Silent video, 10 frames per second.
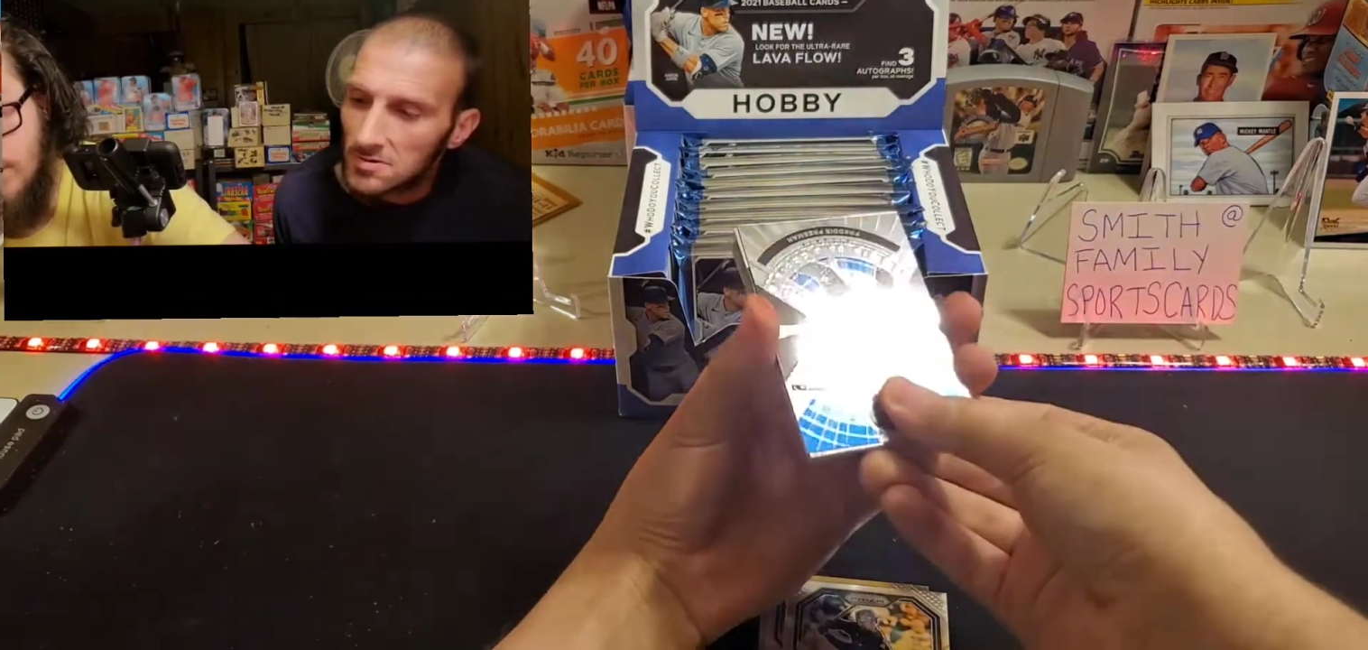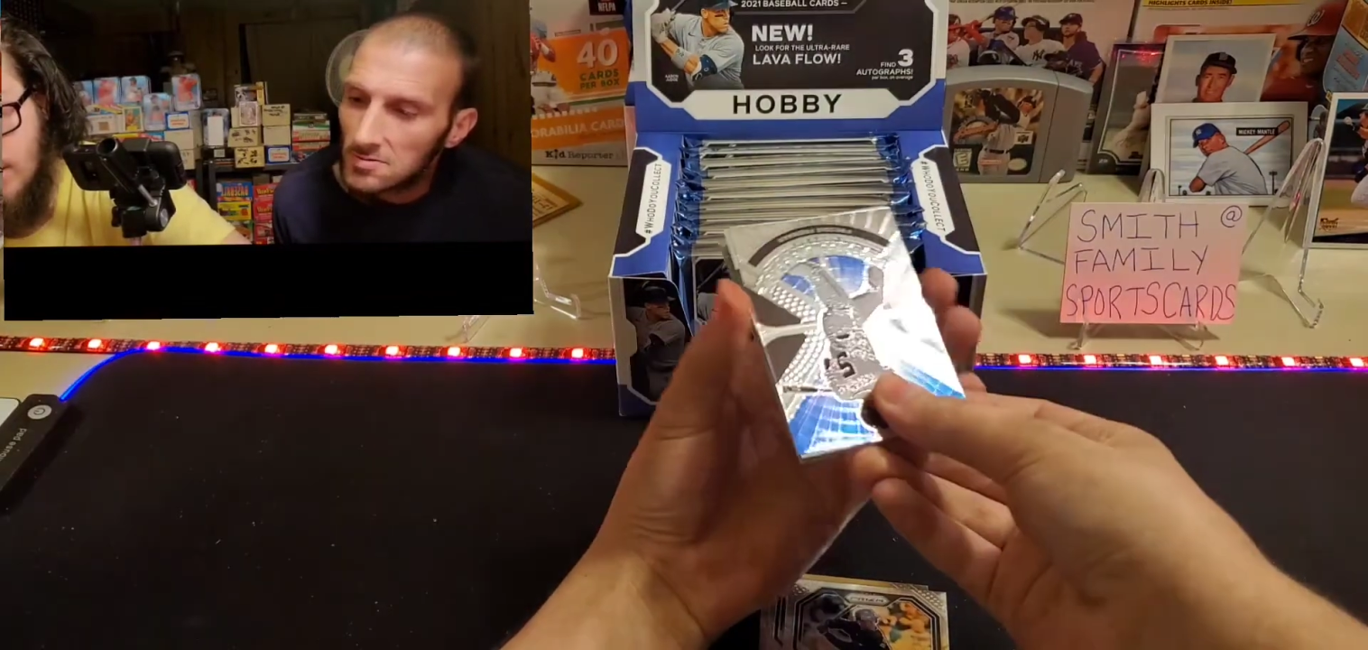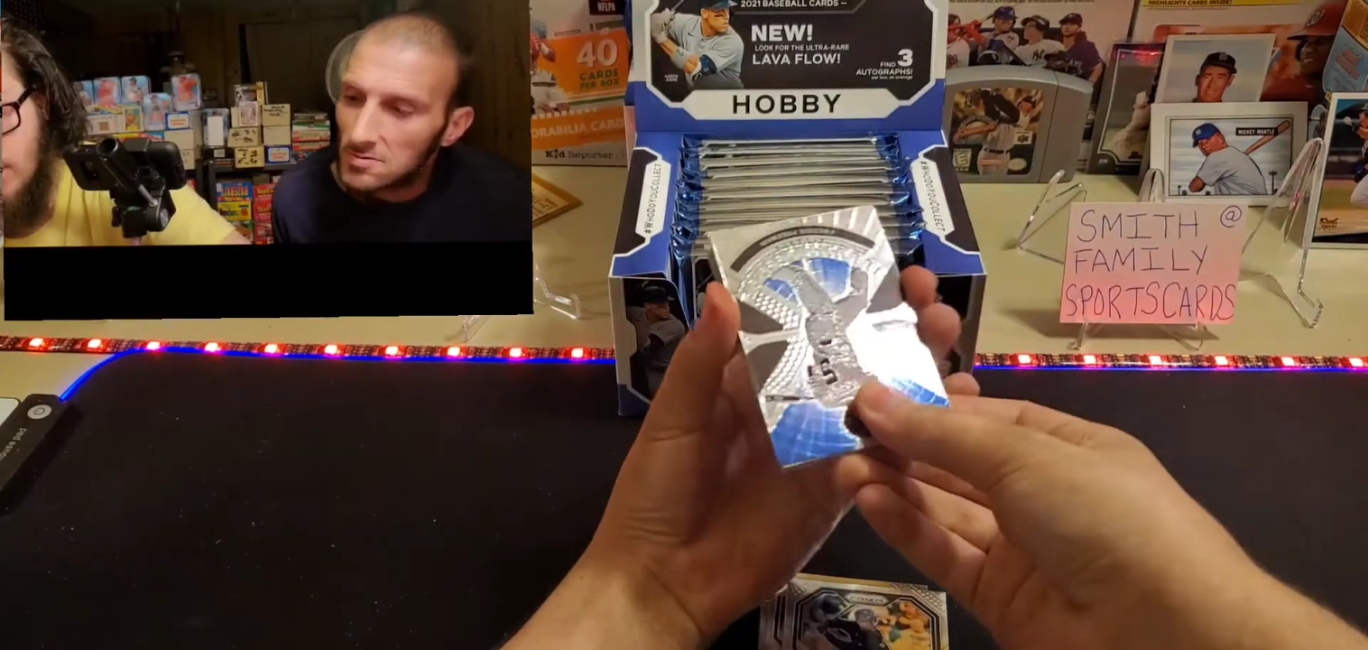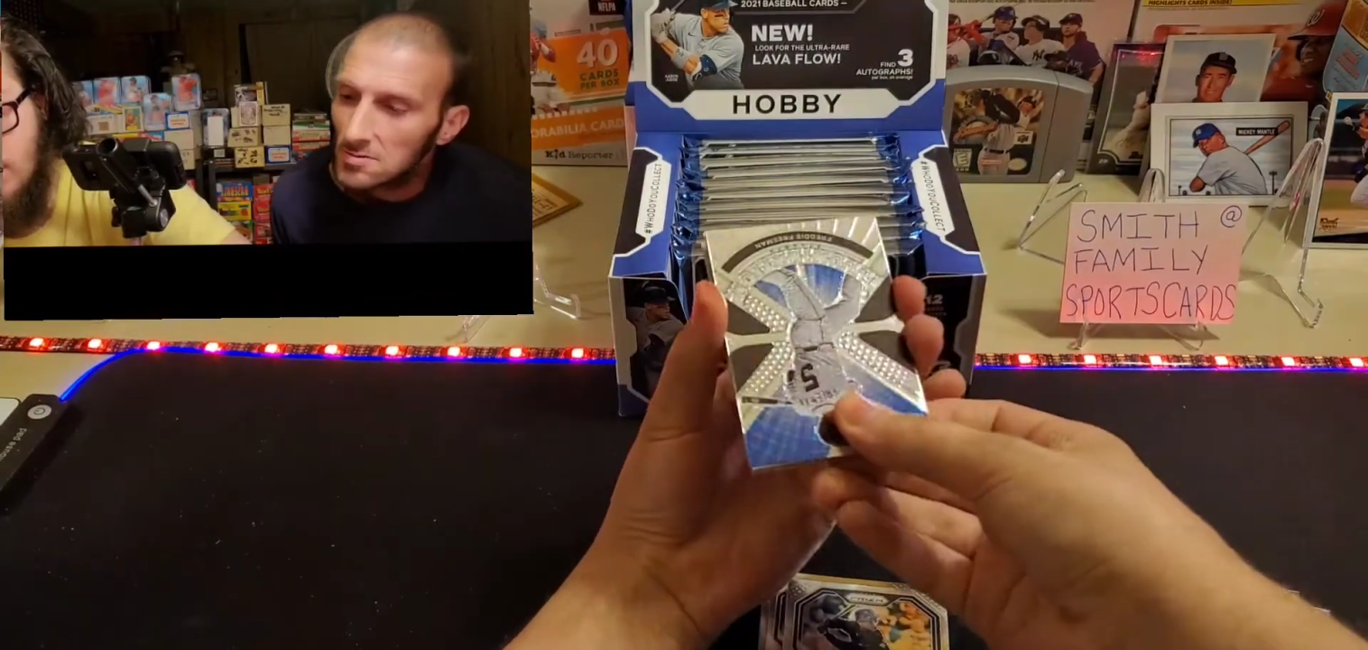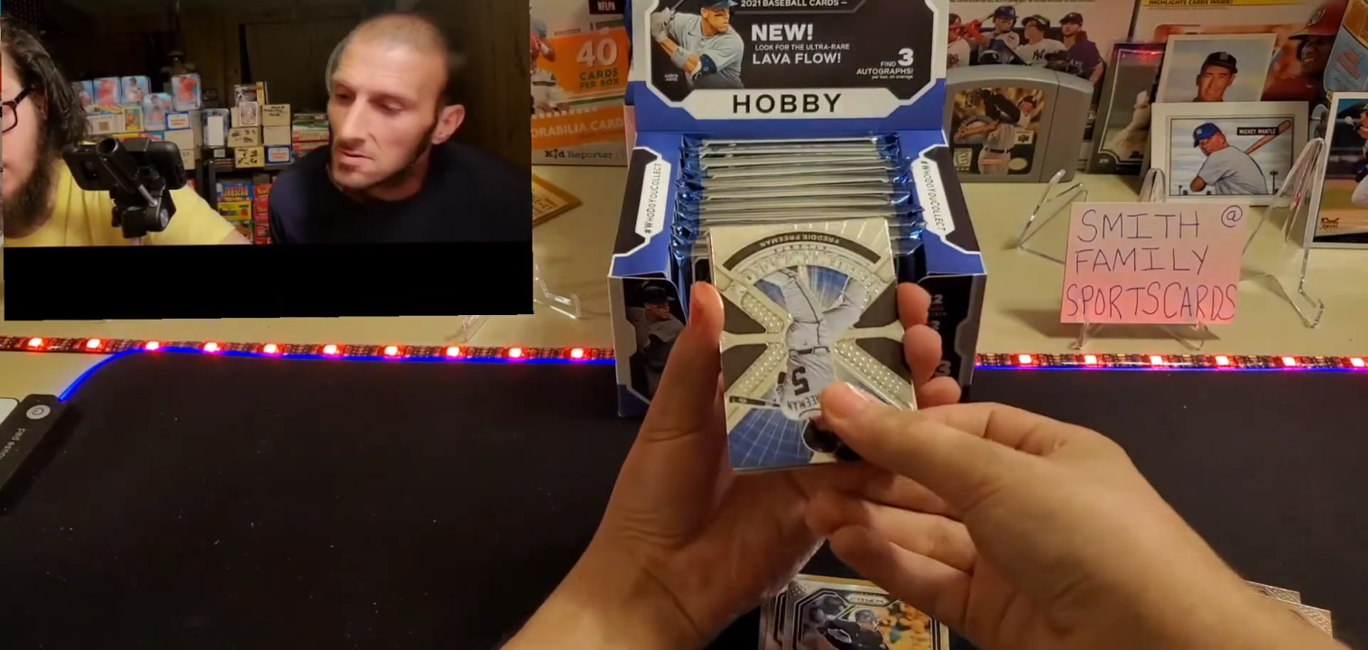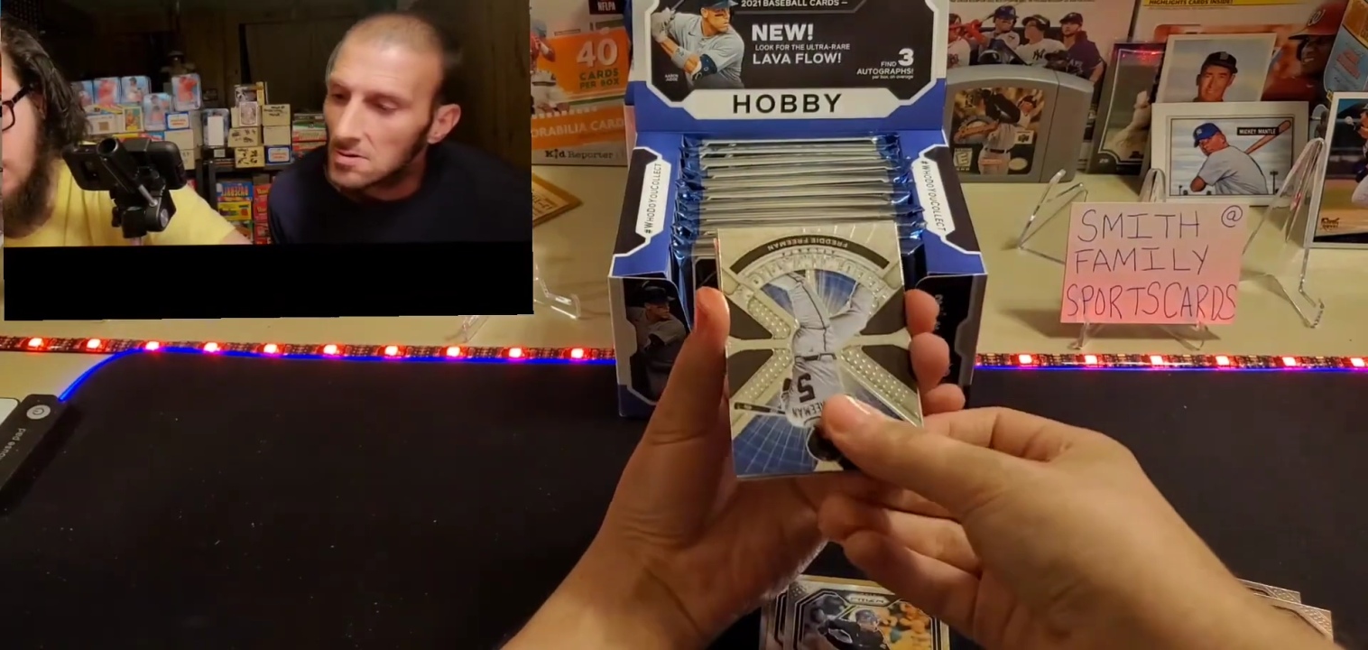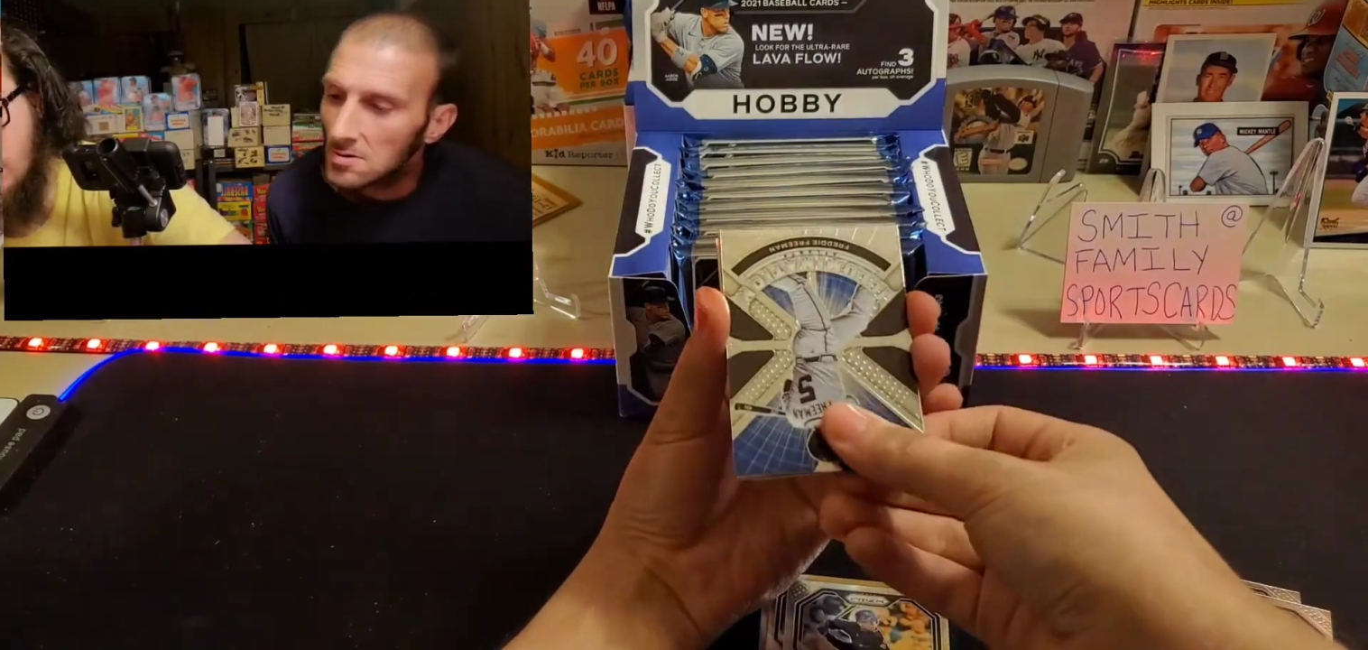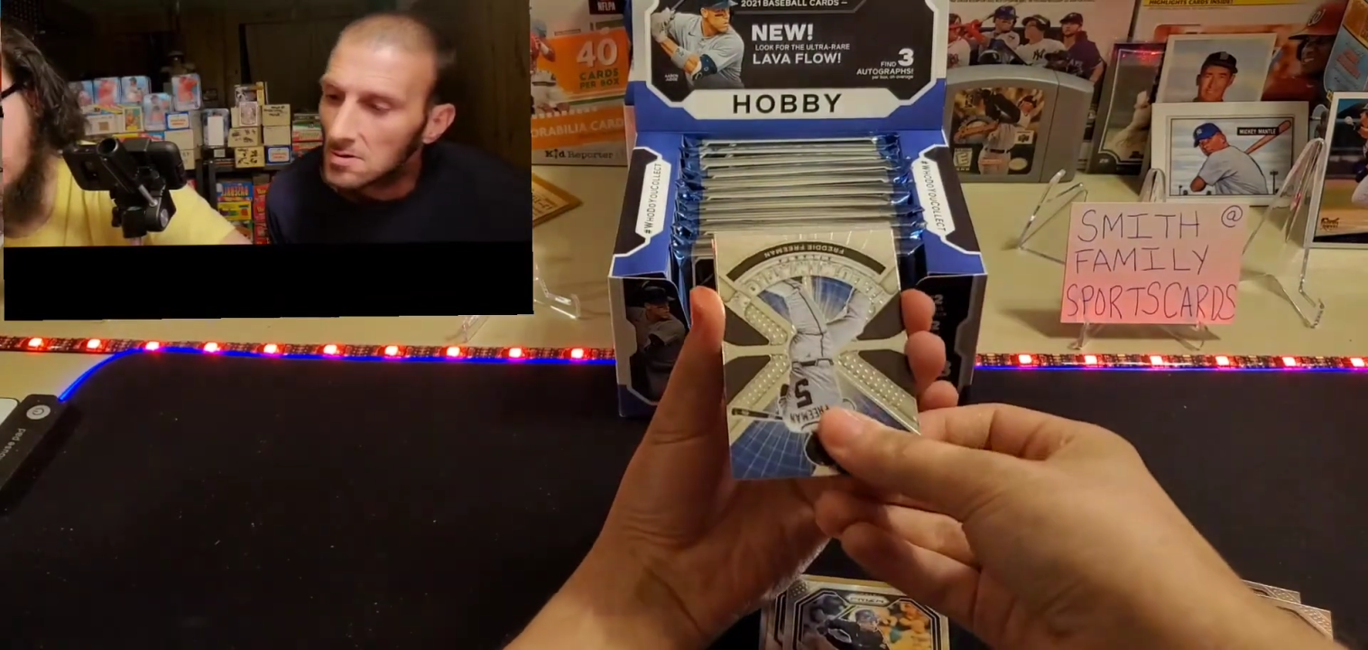time with